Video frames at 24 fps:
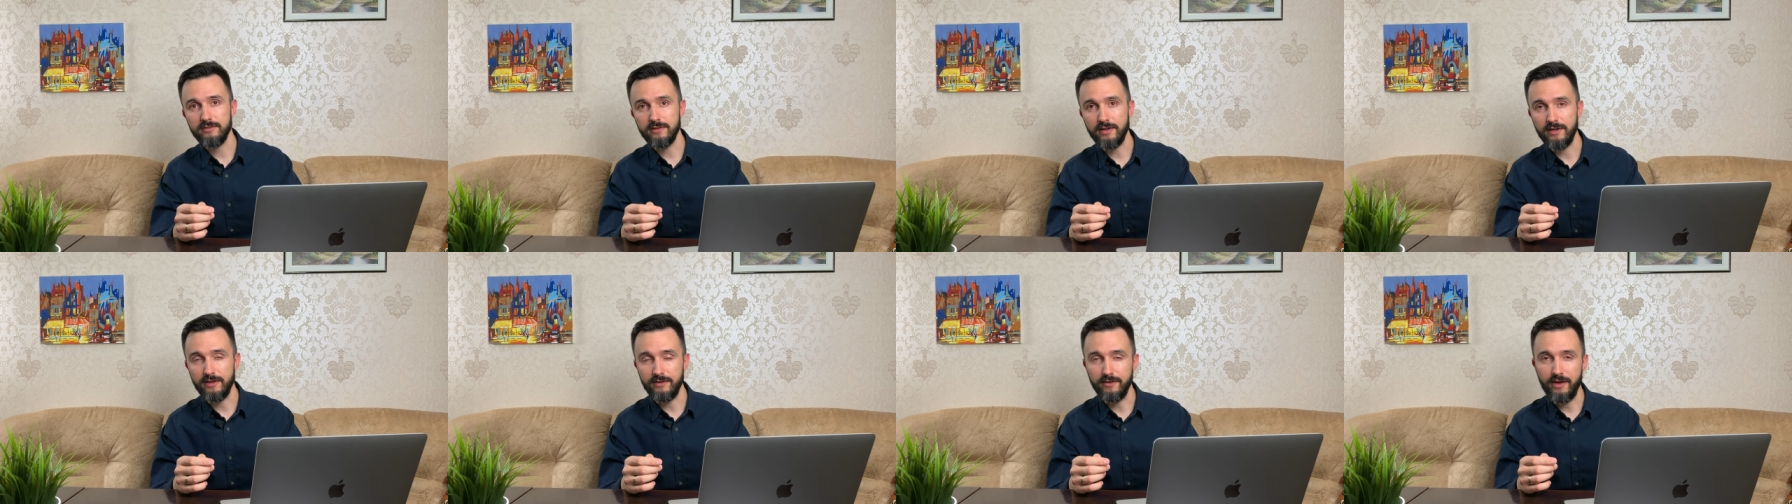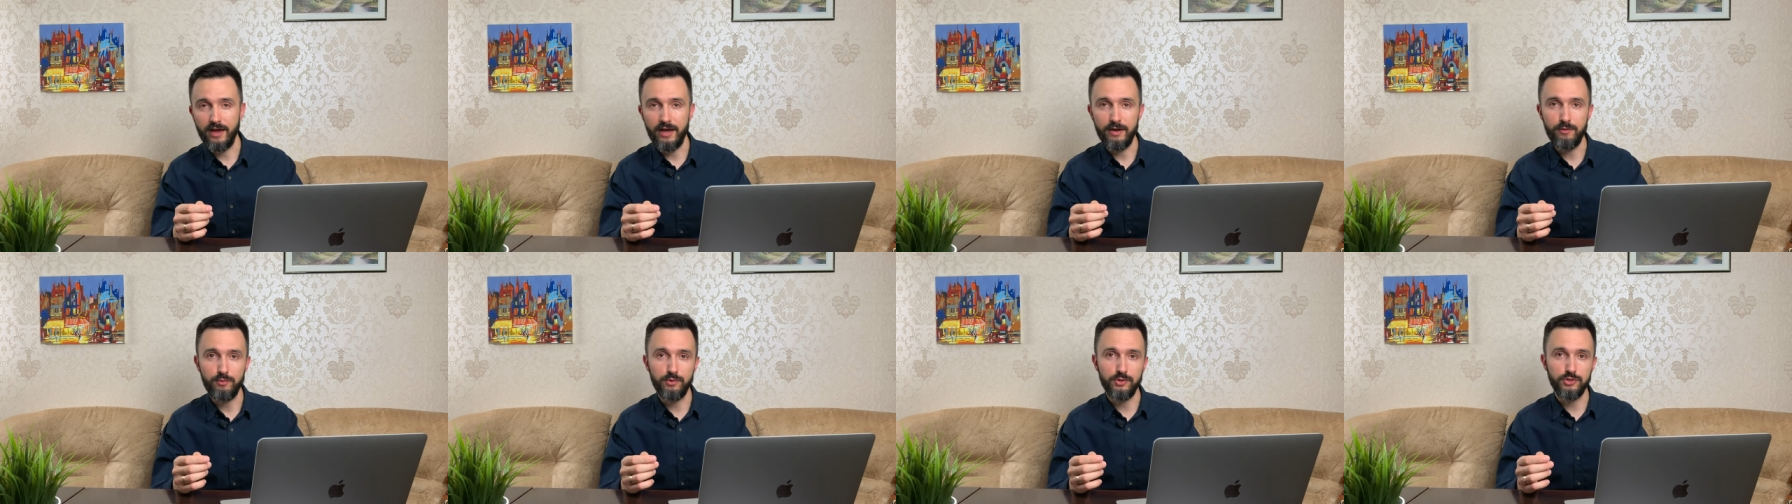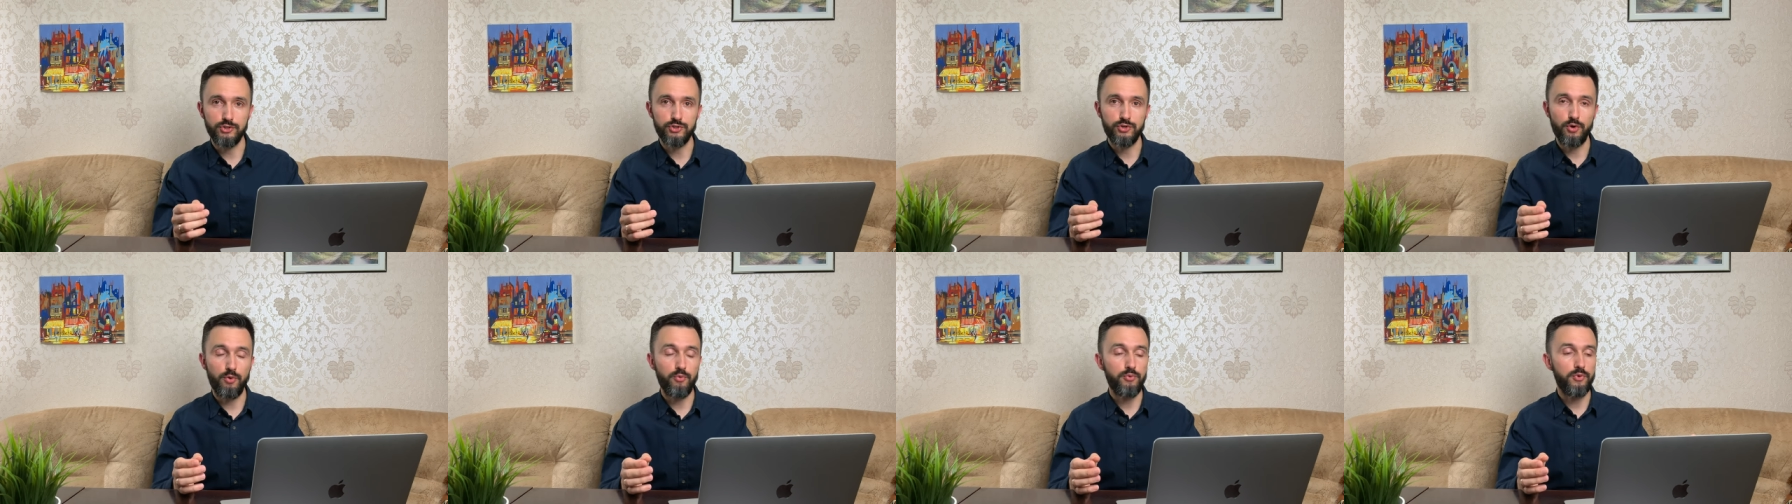and I will
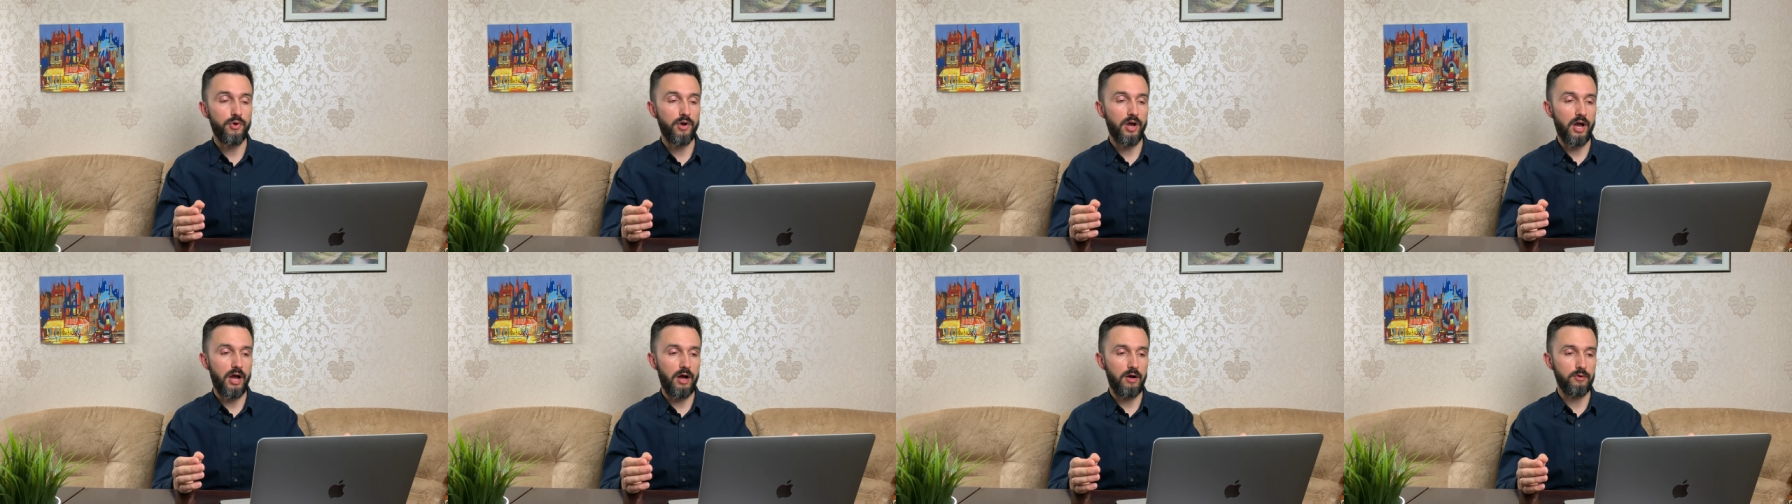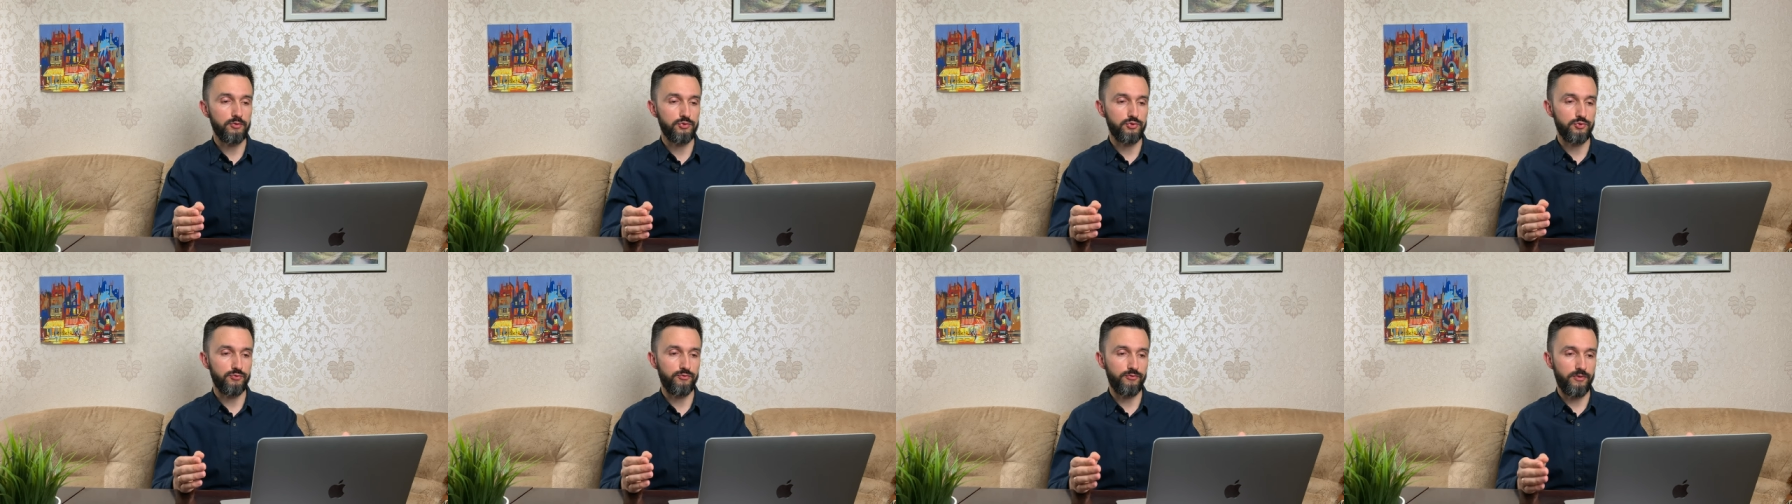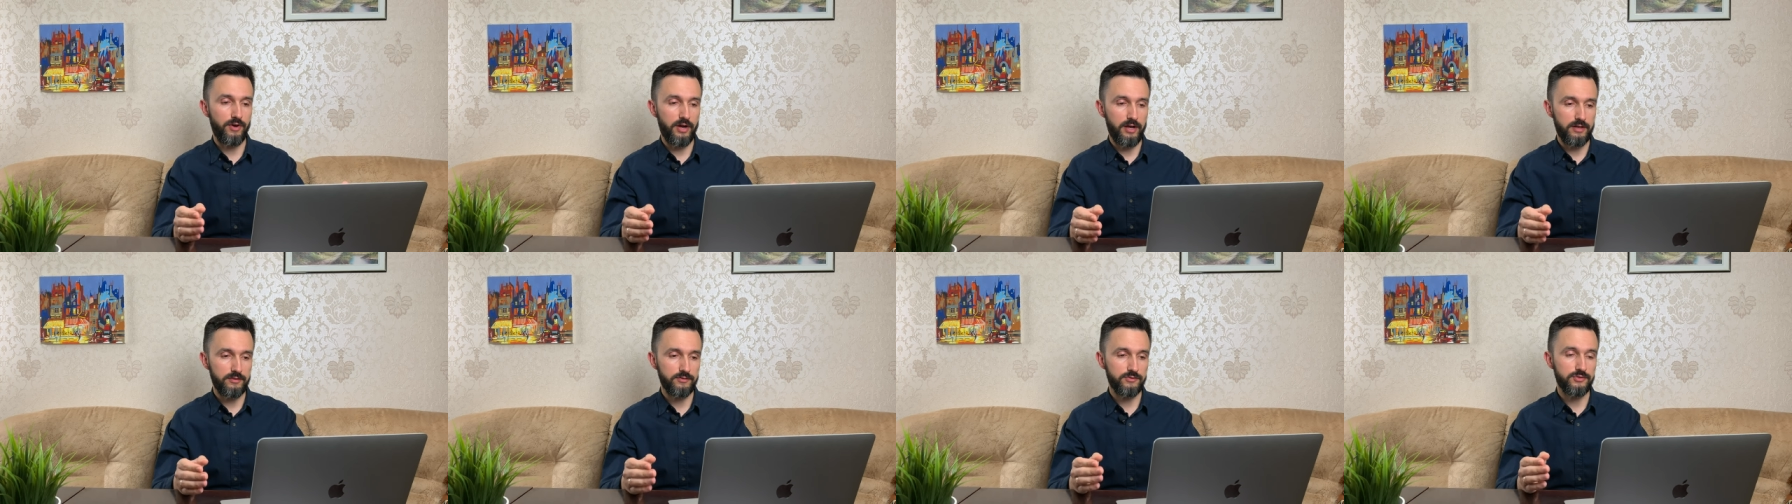show you how to
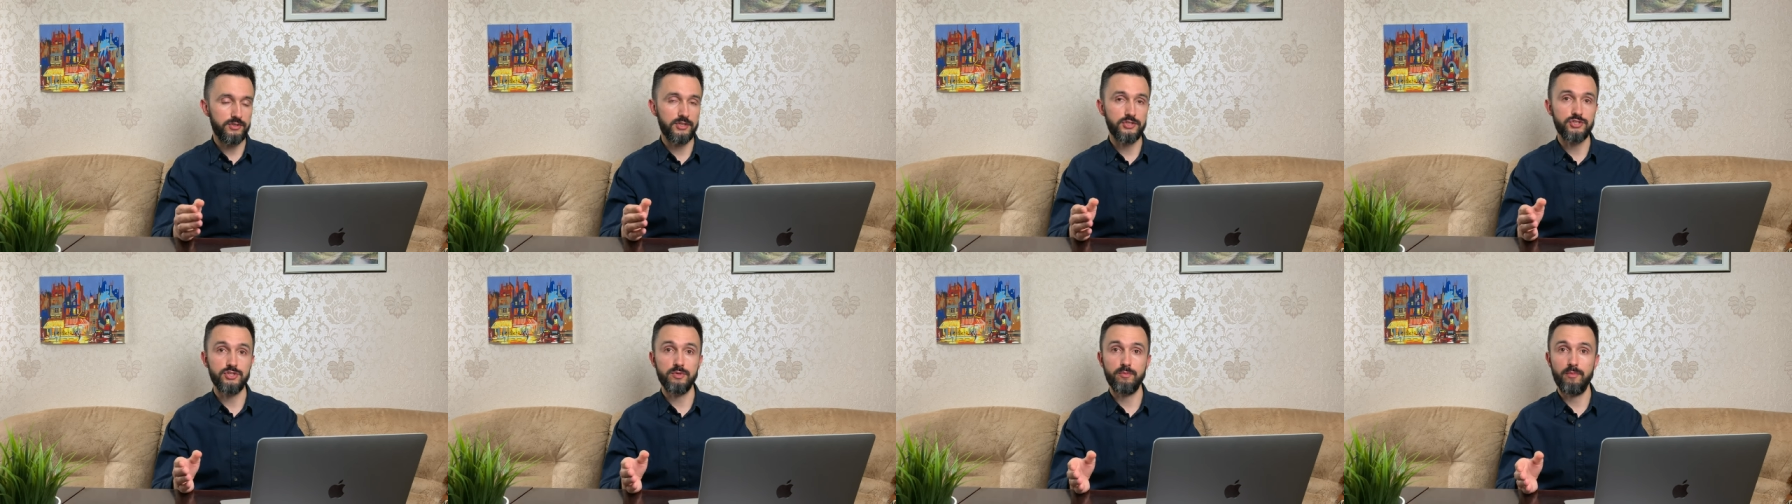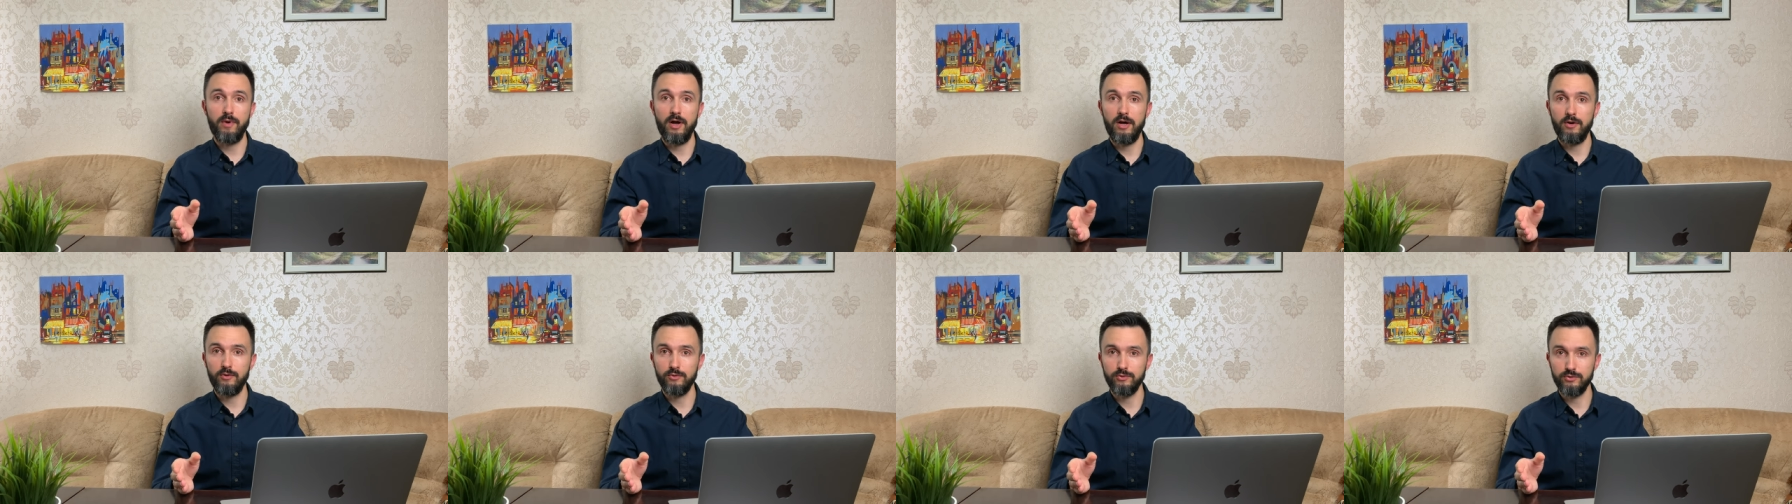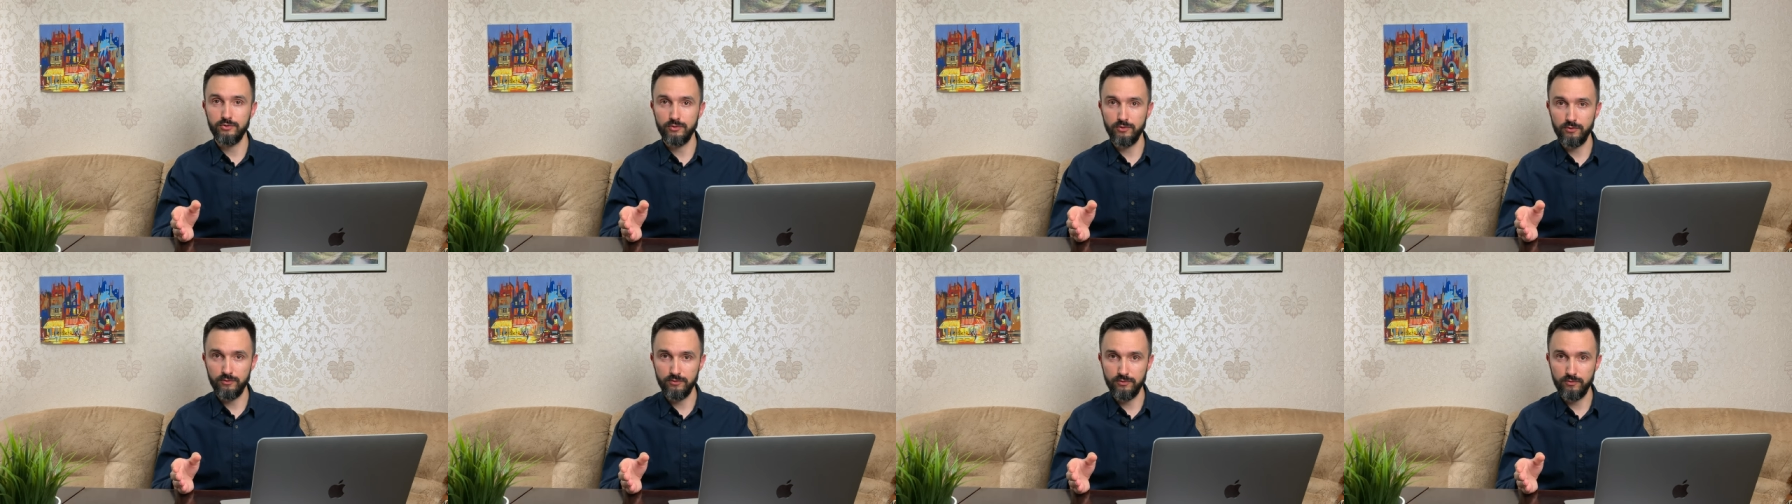find such amount
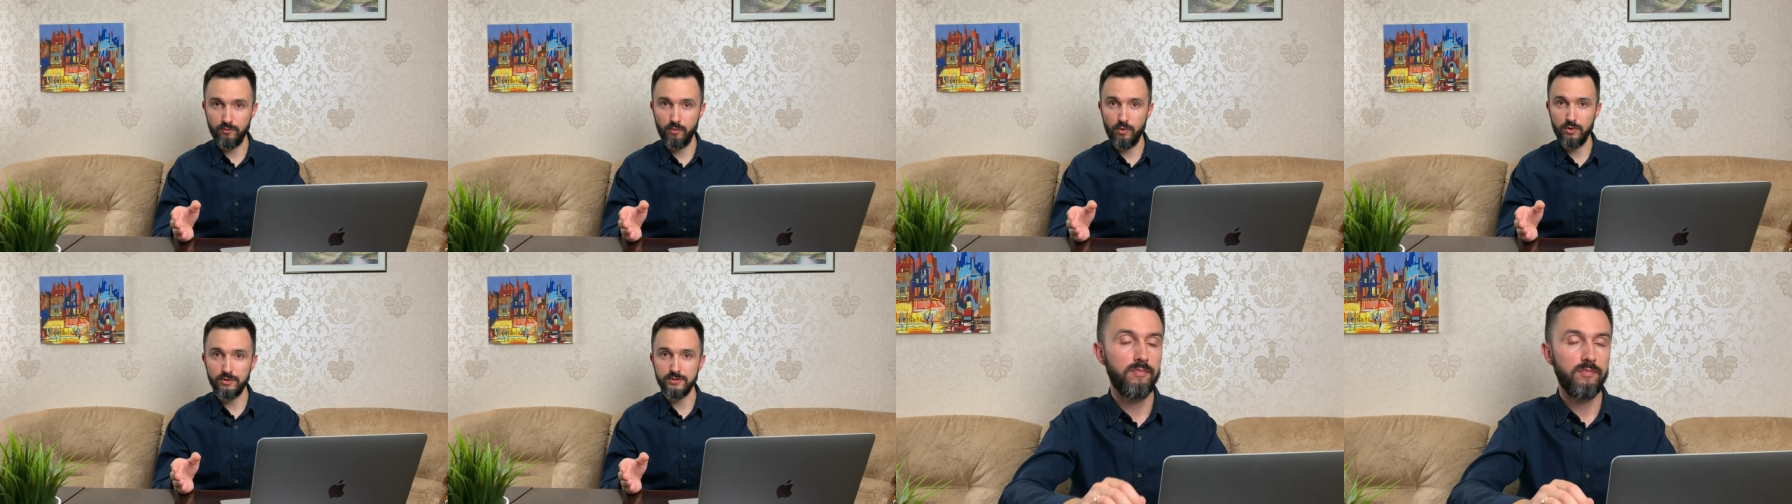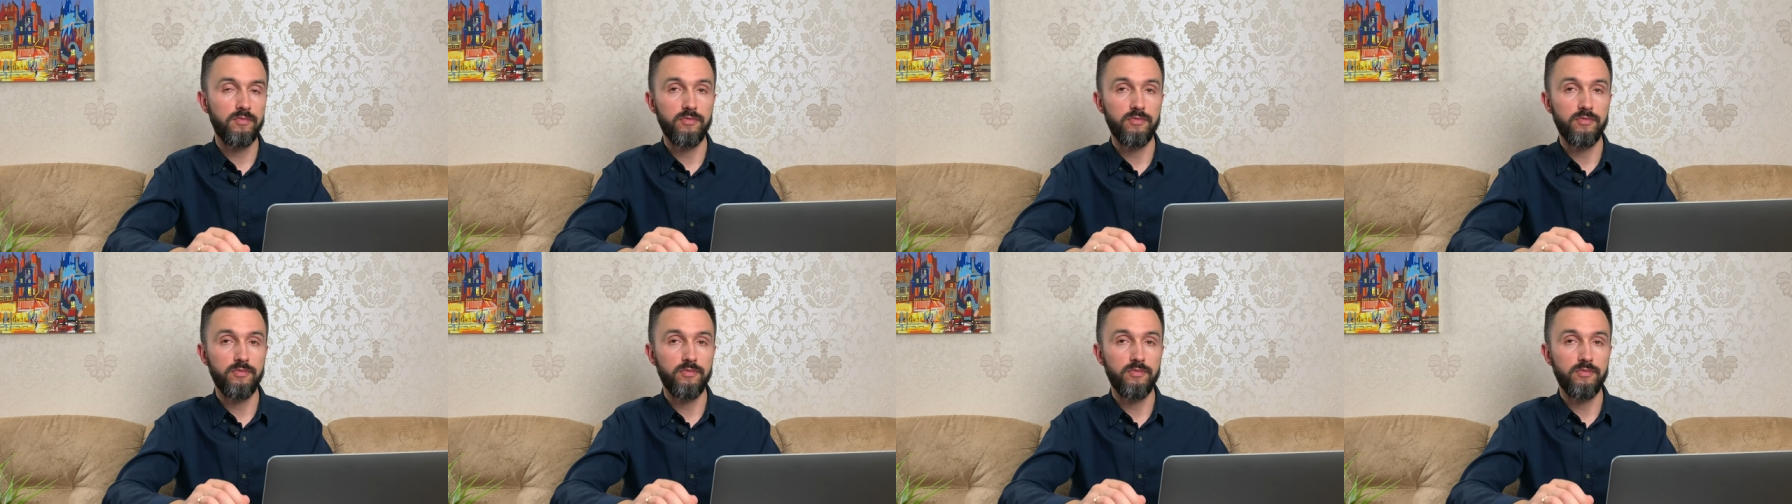of words.